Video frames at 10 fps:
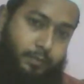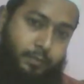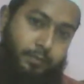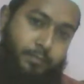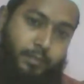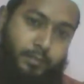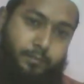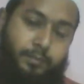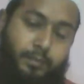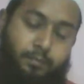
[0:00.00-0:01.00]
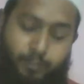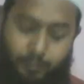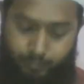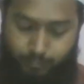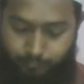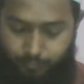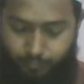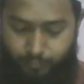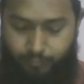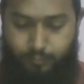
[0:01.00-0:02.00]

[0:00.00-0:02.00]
The invention.